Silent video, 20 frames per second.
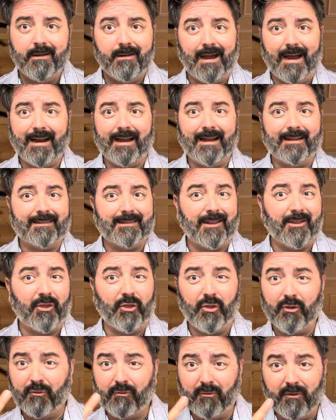I got the
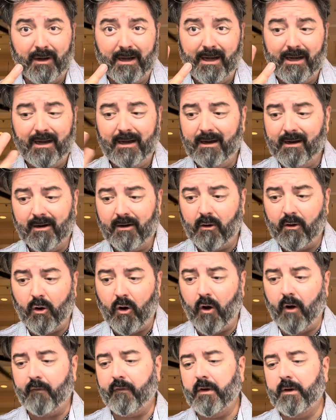three
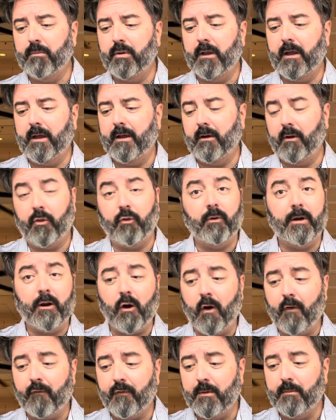coffee blend, three
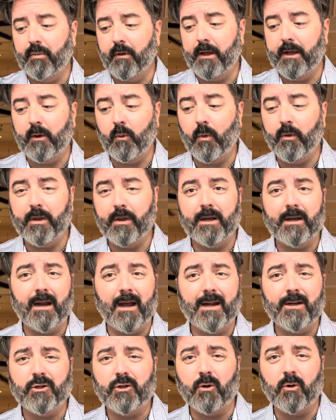coffee blend with a
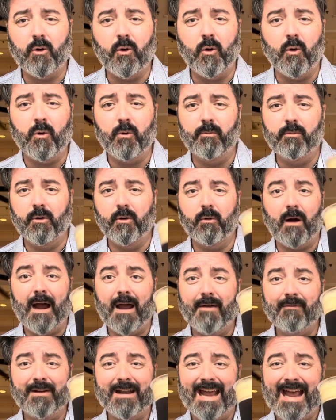nitro cold brew. I
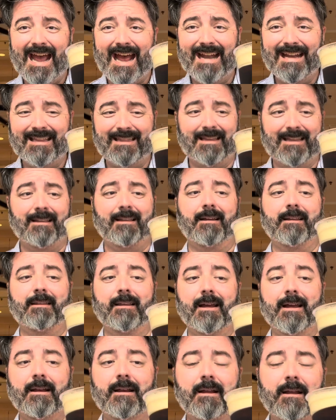haven't had anything like
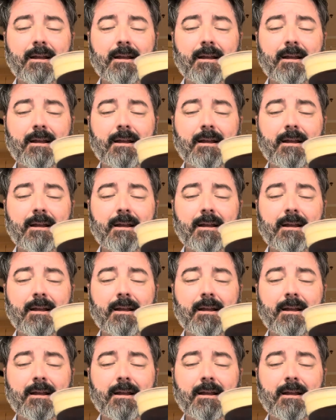that.